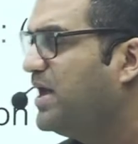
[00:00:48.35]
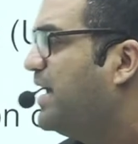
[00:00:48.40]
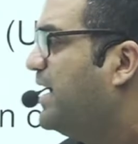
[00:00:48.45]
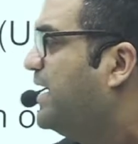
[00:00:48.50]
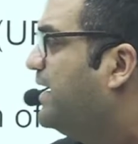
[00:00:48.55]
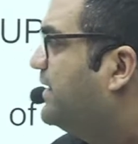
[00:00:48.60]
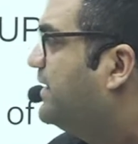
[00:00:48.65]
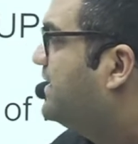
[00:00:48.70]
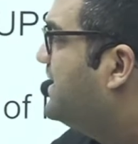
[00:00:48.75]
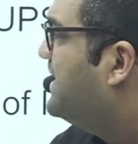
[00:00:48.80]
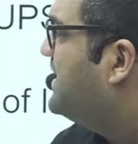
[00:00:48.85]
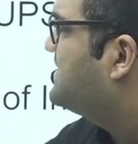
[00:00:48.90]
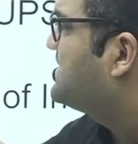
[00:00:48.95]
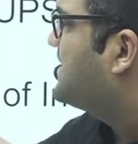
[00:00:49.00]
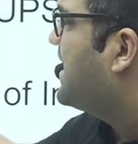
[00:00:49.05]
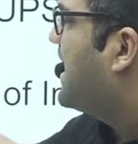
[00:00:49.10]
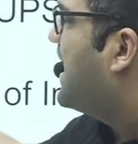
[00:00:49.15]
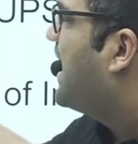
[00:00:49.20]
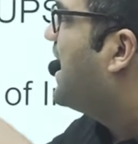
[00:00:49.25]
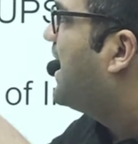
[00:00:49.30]
these
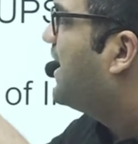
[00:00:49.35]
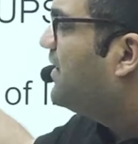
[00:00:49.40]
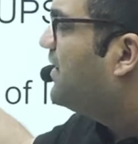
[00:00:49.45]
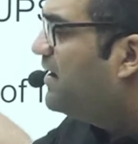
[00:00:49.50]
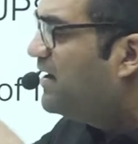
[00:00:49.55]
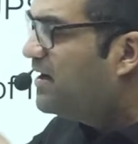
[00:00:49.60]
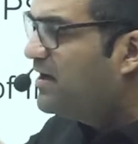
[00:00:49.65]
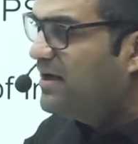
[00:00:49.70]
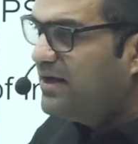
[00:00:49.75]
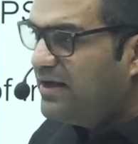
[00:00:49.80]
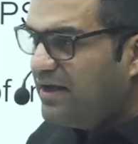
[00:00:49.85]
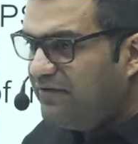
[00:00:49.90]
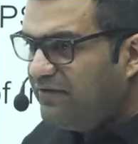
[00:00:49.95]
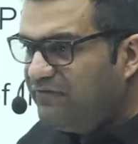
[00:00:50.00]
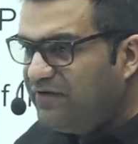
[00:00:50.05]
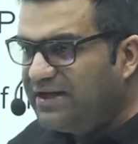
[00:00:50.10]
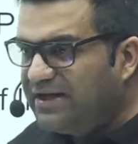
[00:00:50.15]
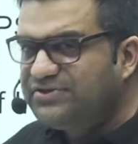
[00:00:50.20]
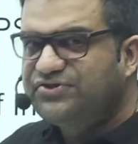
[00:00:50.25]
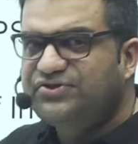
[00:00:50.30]
are
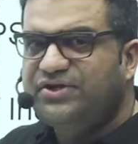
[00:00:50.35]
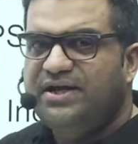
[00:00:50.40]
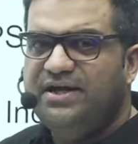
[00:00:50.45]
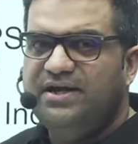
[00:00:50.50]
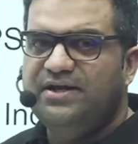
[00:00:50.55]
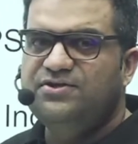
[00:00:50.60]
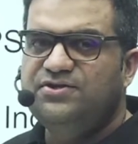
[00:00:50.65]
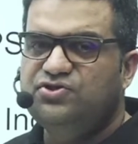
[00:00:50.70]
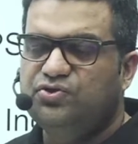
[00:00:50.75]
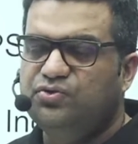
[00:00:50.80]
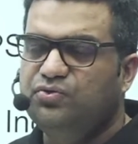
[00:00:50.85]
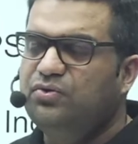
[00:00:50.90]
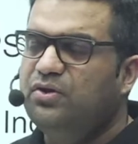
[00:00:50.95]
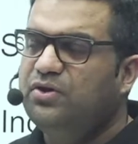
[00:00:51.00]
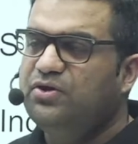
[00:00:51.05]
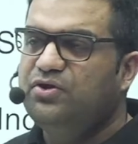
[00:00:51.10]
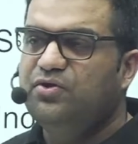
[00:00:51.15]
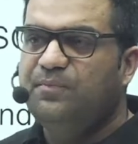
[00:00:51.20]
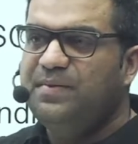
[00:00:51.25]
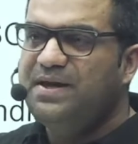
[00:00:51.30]
venturing into,
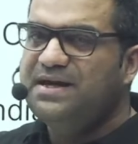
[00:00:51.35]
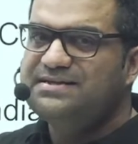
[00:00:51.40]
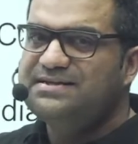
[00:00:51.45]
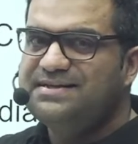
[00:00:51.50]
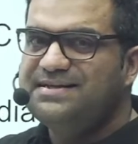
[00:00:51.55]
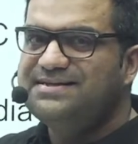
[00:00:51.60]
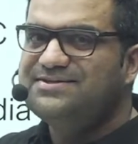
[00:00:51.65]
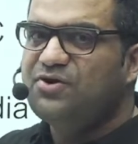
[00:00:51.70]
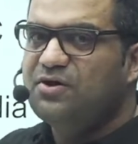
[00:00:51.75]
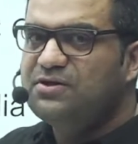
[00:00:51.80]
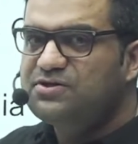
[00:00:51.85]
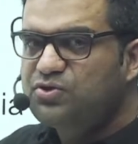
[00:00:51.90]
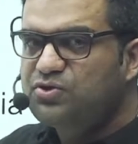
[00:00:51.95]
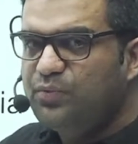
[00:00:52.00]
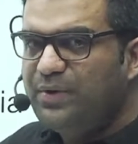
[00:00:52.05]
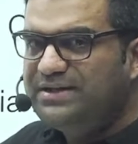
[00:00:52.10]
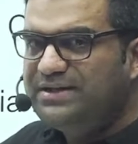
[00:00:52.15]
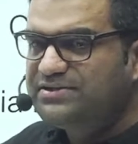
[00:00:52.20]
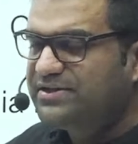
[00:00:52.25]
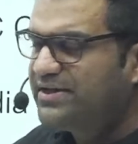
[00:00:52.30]
UPSC is also
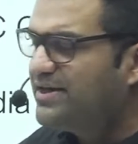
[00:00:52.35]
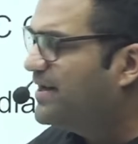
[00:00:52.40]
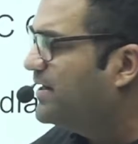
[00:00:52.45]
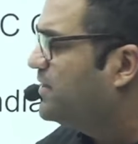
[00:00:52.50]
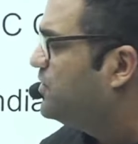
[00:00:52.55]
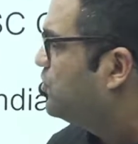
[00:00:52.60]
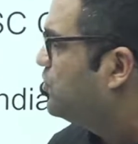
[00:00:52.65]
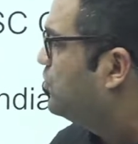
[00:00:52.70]
venturing into